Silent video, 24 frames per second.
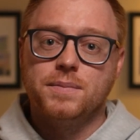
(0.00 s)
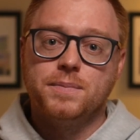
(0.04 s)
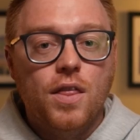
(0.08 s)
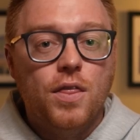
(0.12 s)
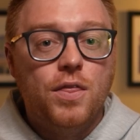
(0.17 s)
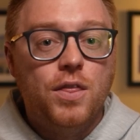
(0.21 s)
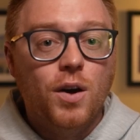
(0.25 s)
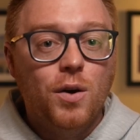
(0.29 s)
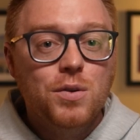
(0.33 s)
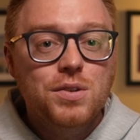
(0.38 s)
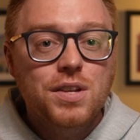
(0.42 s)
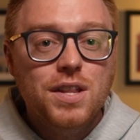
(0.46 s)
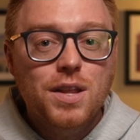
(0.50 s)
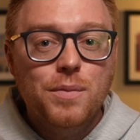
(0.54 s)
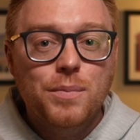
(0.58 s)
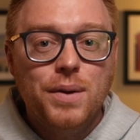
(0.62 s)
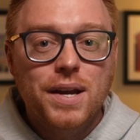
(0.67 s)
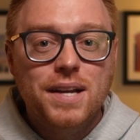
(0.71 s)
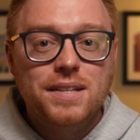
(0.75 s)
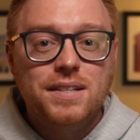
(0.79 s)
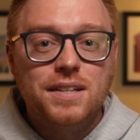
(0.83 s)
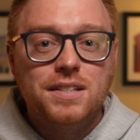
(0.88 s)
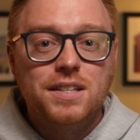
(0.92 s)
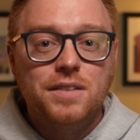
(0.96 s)
Those are the
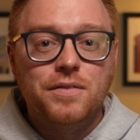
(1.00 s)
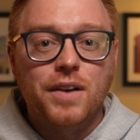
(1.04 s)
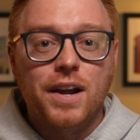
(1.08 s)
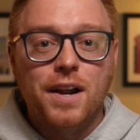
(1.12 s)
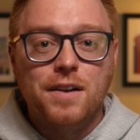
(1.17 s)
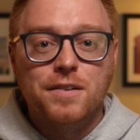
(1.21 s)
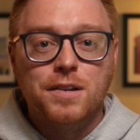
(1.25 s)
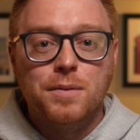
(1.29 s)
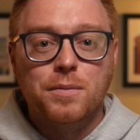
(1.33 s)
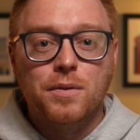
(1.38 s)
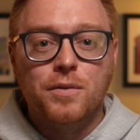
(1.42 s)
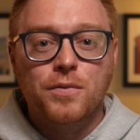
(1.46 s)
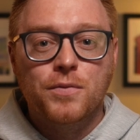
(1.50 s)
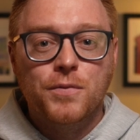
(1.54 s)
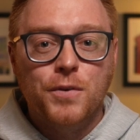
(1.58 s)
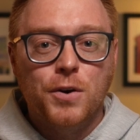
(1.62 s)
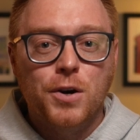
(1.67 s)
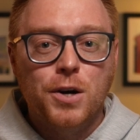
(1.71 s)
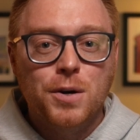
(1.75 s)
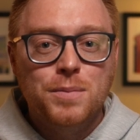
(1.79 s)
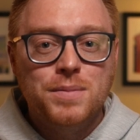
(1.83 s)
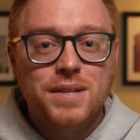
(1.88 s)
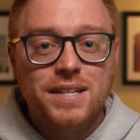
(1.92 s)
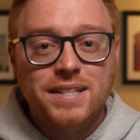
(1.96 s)
basics of Airtable
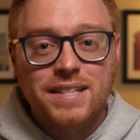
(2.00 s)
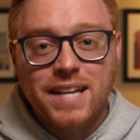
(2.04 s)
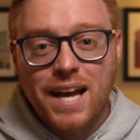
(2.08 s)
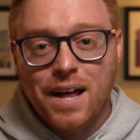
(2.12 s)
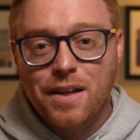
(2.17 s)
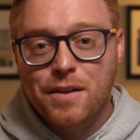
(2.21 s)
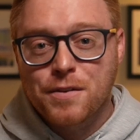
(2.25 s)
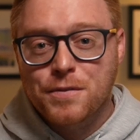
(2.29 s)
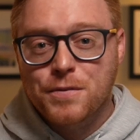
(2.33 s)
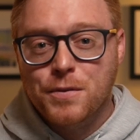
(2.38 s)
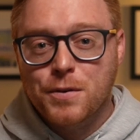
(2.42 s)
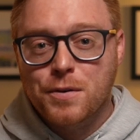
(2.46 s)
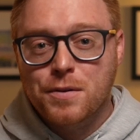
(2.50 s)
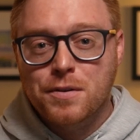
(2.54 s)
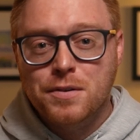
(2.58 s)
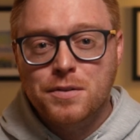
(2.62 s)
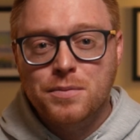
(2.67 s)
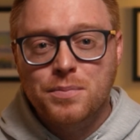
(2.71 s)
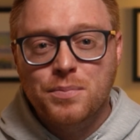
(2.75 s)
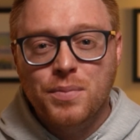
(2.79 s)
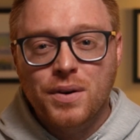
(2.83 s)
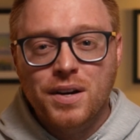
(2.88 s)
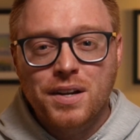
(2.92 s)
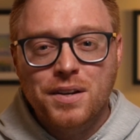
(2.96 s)
forms and tally forms,
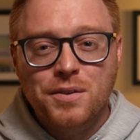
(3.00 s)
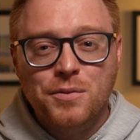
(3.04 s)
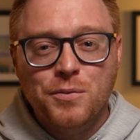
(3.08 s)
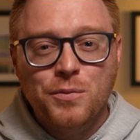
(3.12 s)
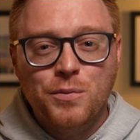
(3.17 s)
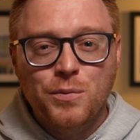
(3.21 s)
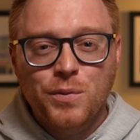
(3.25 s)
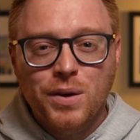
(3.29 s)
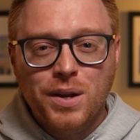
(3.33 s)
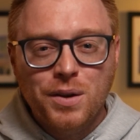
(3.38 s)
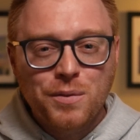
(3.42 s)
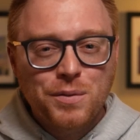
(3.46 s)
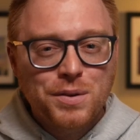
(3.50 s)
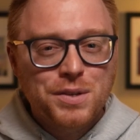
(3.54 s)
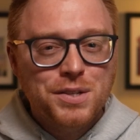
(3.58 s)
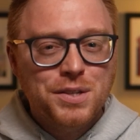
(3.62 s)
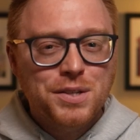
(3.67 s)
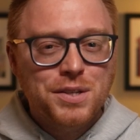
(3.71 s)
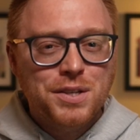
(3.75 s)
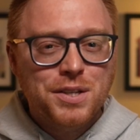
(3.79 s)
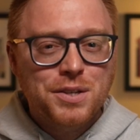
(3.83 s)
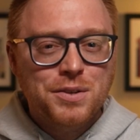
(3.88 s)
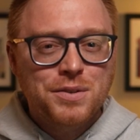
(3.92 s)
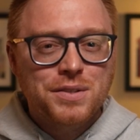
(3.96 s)
but when would
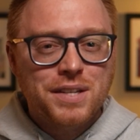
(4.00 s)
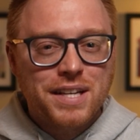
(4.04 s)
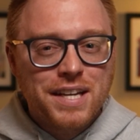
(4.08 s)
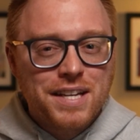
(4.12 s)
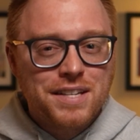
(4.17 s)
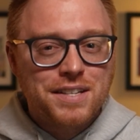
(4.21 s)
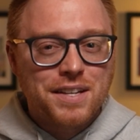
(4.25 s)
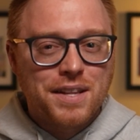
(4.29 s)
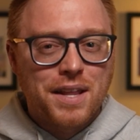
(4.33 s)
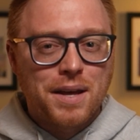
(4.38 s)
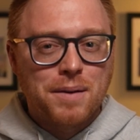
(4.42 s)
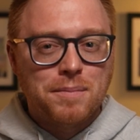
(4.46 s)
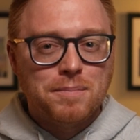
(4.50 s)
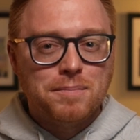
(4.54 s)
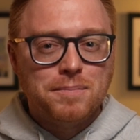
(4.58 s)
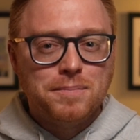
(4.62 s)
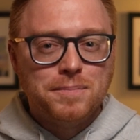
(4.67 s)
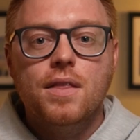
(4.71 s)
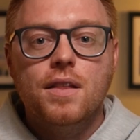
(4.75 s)
you use each of them?